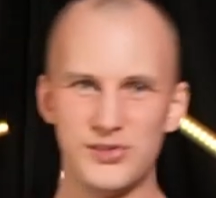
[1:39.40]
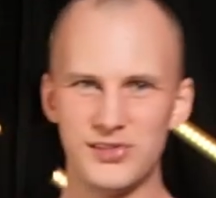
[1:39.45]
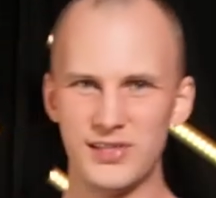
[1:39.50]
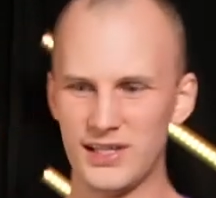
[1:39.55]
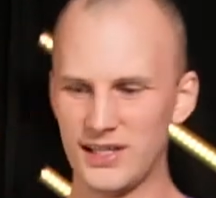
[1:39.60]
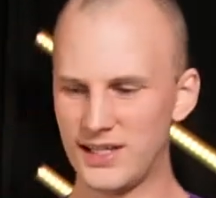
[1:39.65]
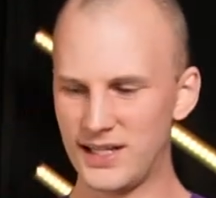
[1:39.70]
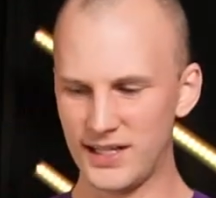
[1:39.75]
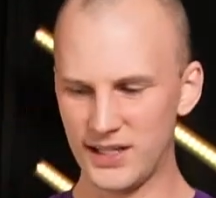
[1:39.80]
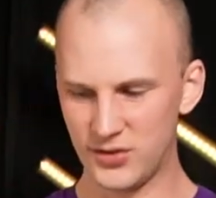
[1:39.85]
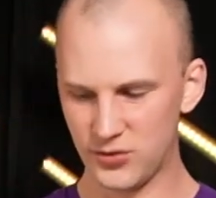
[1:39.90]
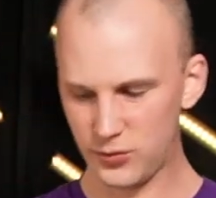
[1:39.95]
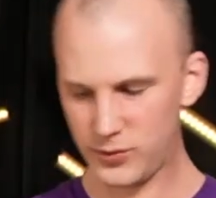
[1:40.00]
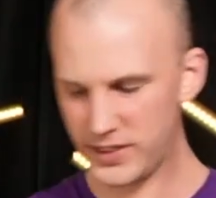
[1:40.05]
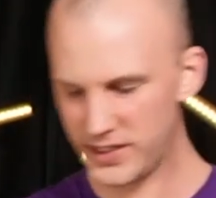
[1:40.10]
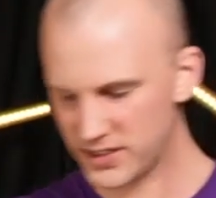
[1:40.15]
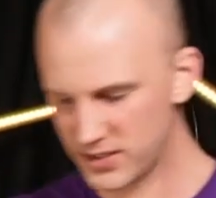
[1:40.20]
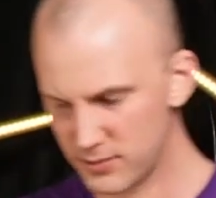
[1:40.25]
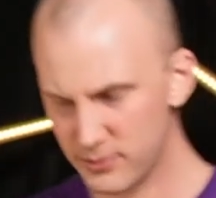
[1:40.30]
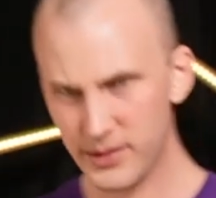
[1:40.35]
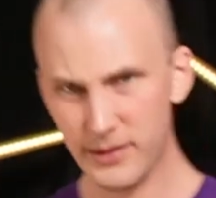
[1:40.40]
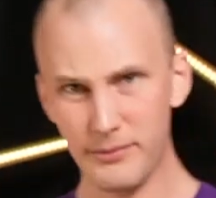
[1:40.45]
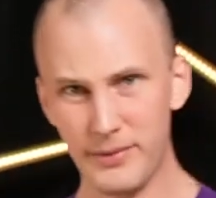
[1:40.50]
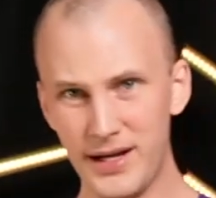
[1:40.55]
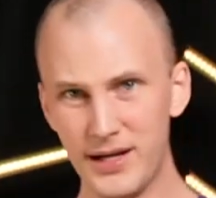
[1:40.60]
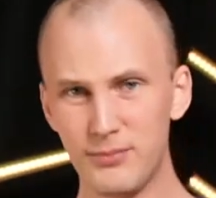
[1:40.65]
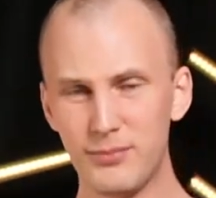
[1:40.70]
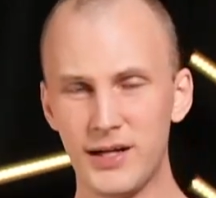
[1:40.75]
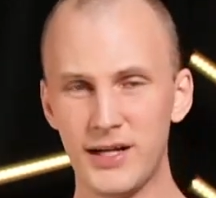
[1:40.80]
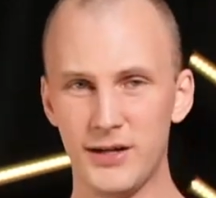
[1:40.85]
and kind of tweaked them and
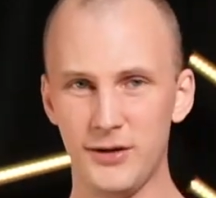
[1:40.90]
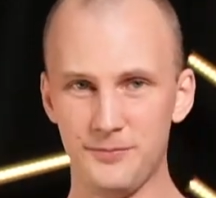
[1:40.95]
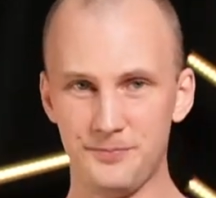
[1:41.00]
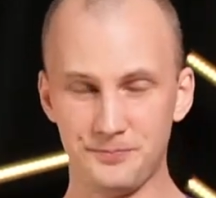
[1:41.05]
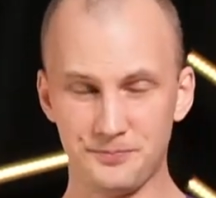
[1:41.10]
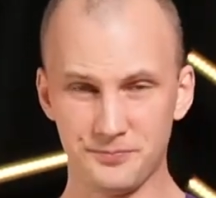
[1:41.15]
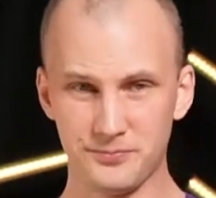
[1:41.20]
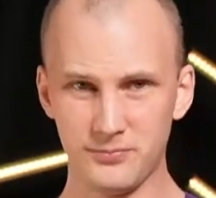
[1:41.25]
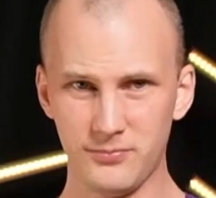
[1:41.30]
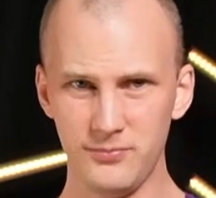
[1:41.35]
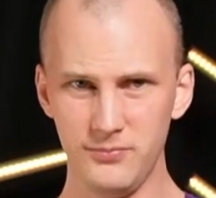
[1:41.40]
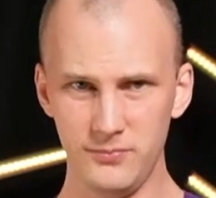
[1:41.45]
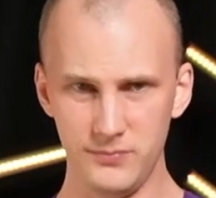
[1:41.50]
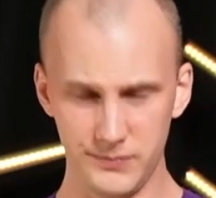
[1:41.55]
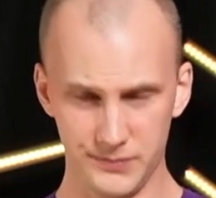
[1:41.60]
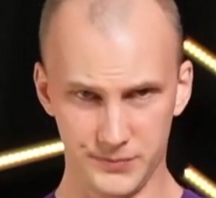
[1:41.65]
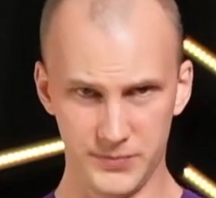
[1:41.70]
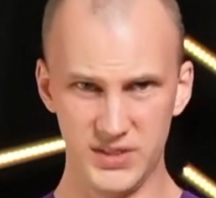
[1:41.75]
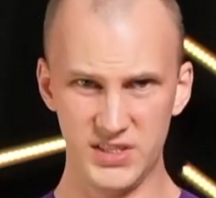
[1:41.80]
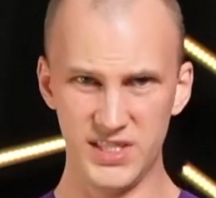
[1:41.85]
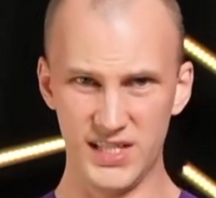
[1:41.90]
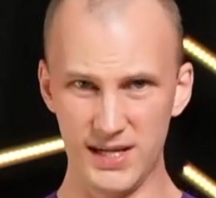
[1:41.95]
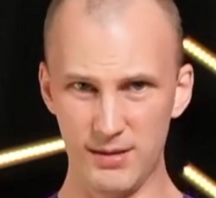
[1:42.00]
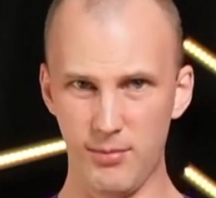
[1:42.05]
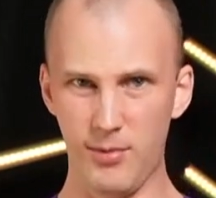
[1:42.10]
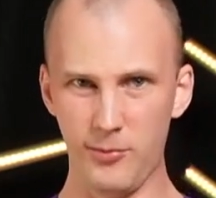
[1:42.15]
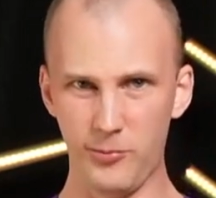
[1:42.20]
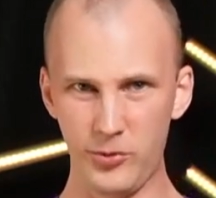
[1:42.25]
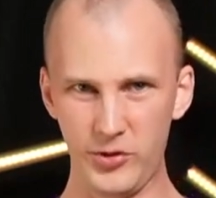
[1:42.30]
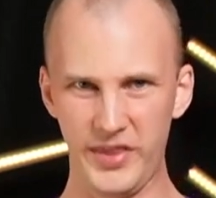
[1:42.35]
made it my own to come
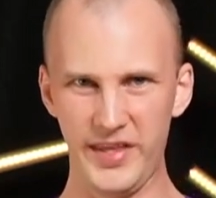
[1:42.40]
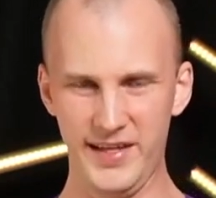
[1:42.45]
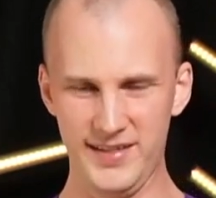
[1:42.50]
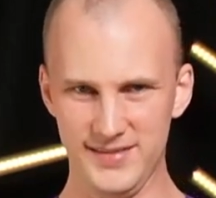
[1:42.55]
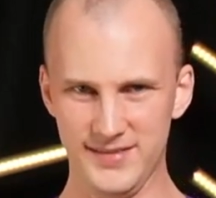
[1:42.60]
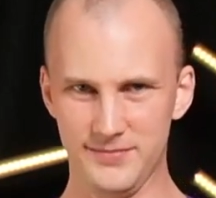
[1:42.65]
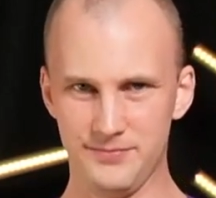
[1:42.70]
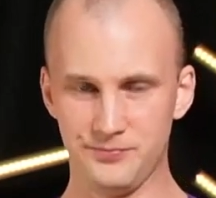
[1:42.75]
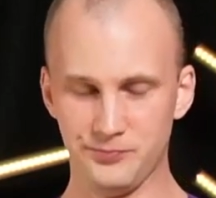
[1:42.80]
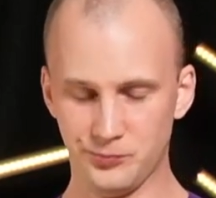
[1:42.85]
up with this.